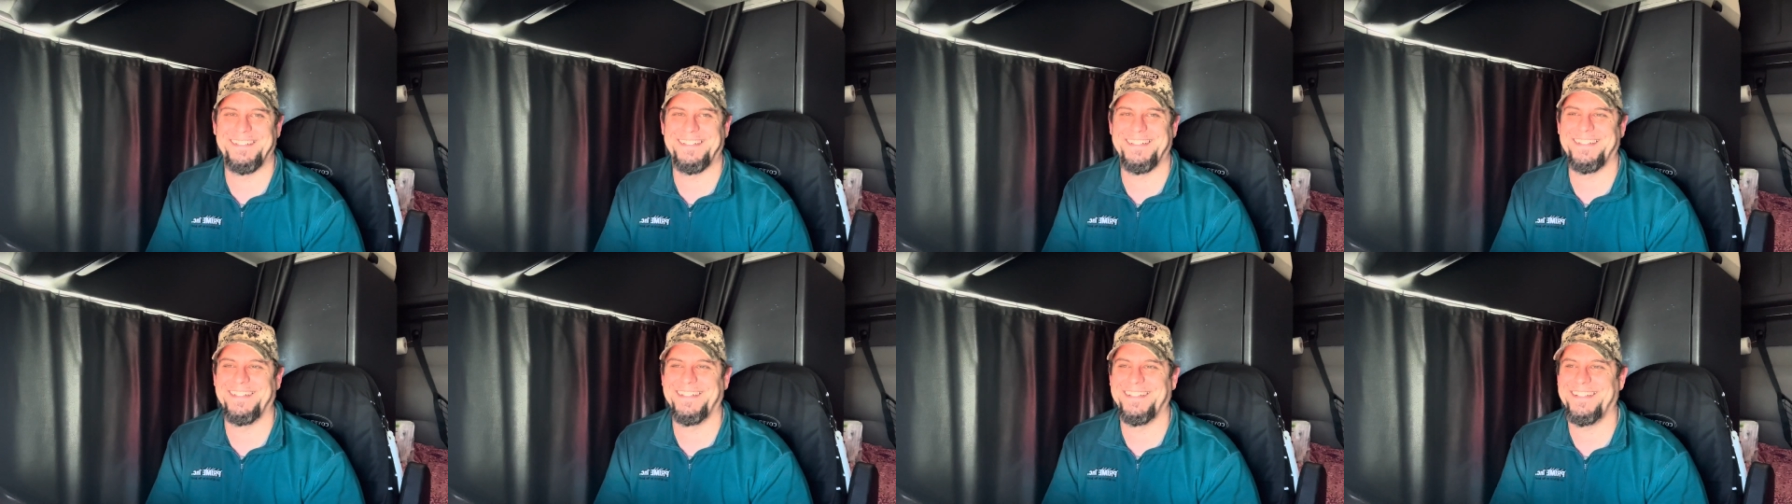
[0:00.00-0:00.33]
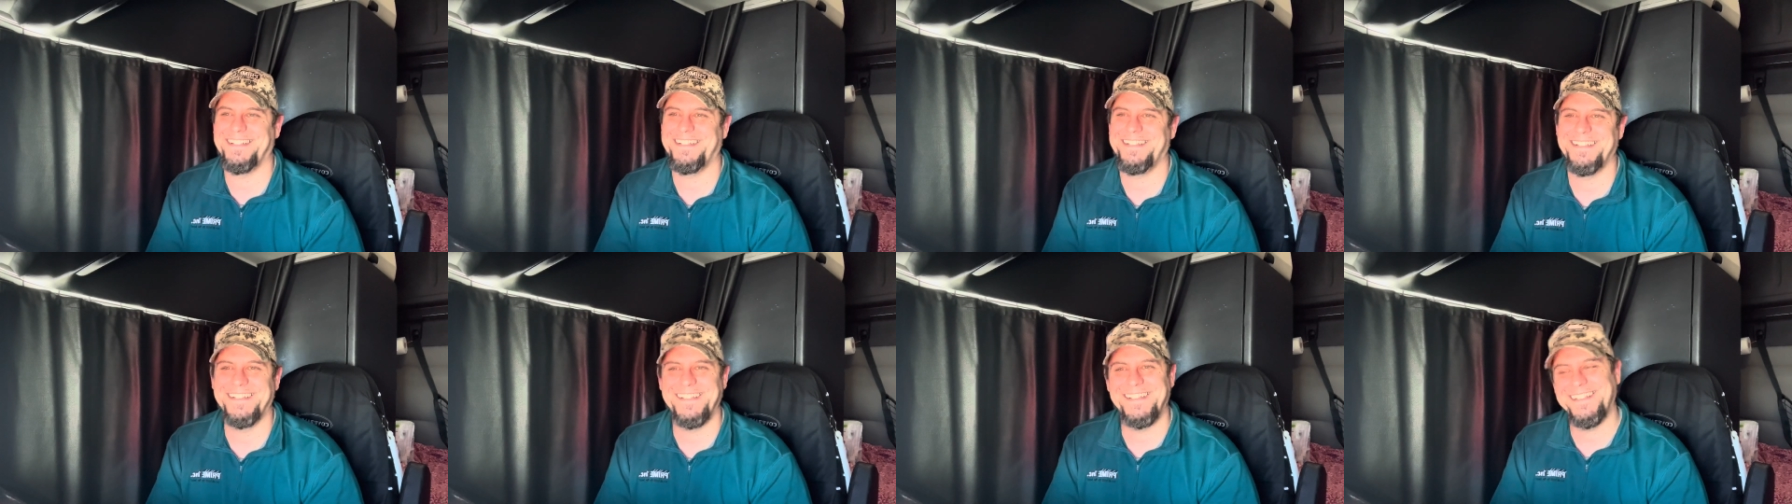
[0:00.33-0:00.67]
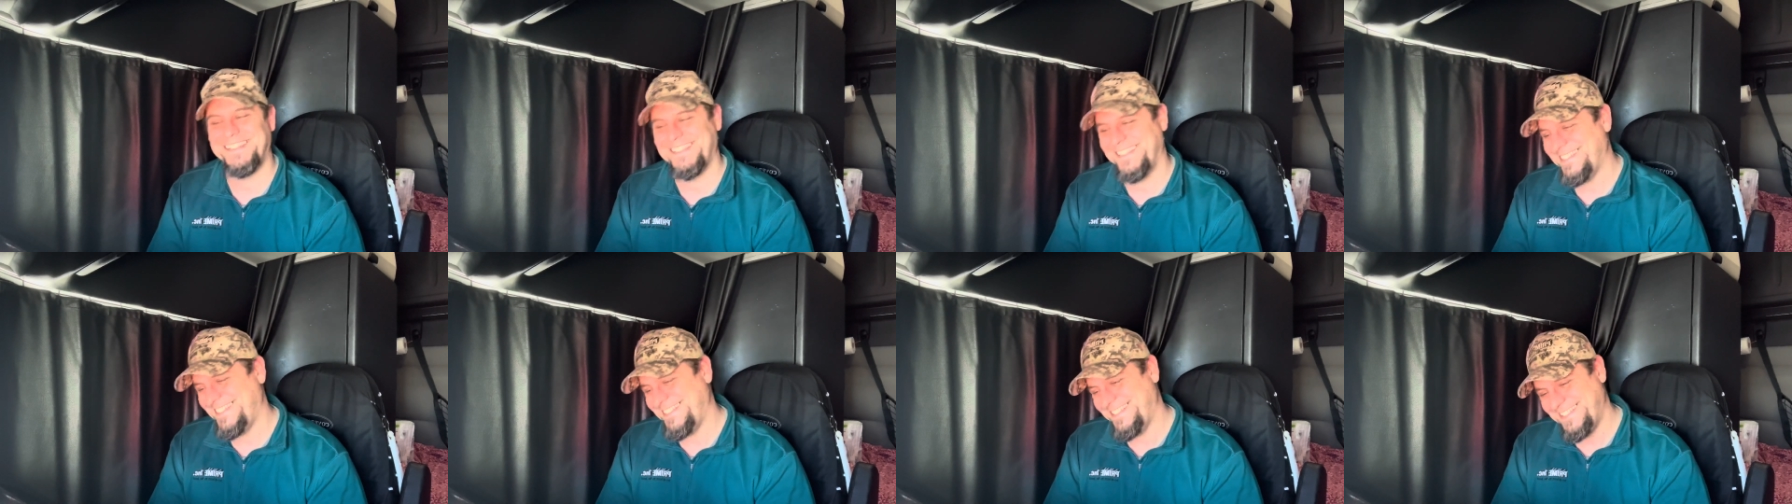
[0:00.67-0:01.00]
but
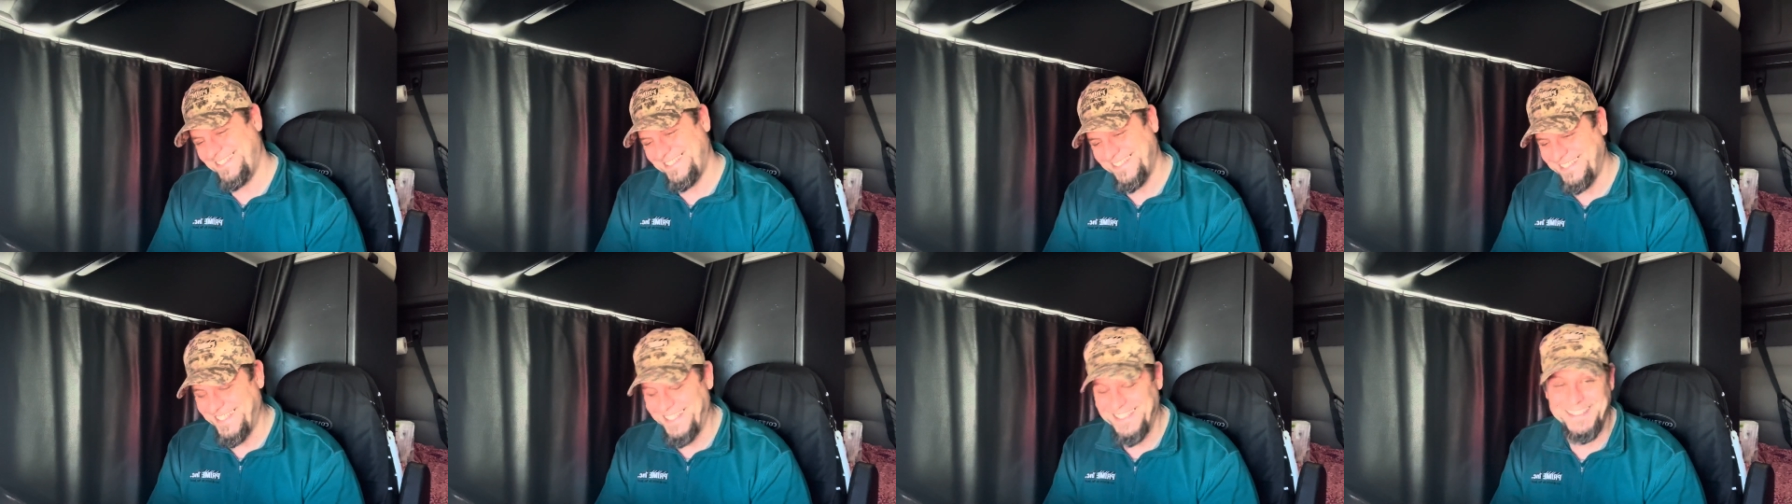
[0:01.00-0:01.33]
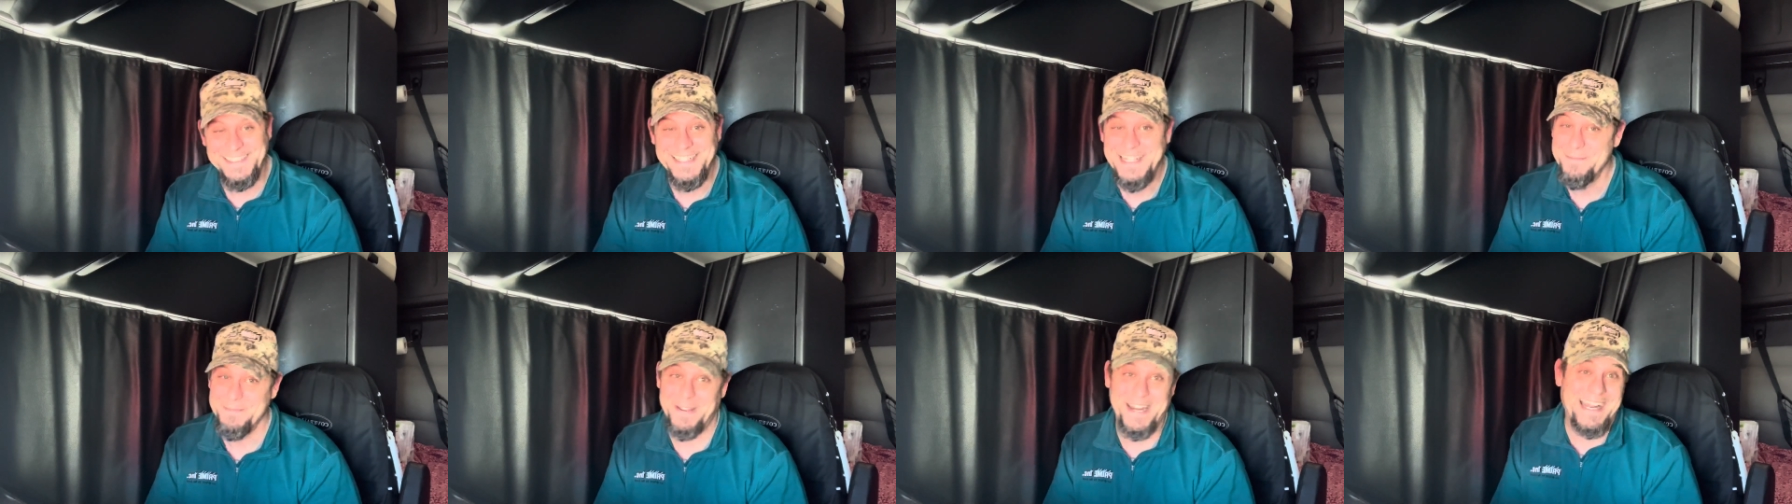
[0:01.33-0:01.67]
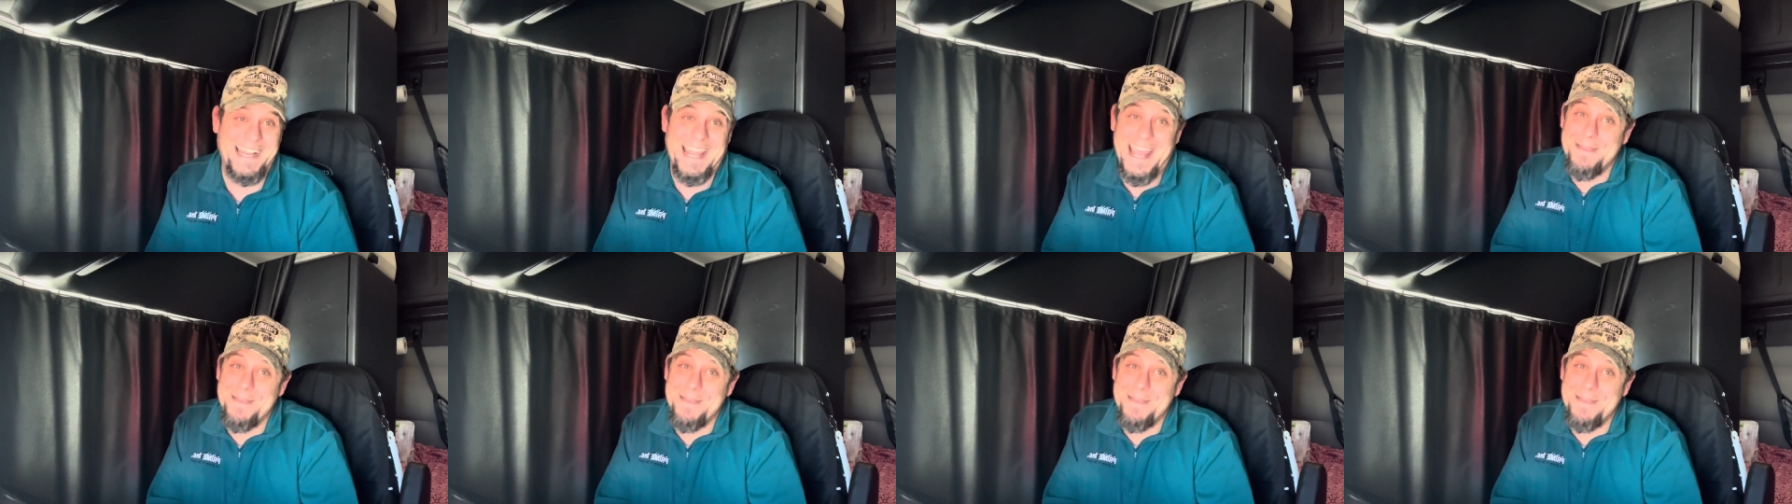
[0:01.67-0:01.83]
I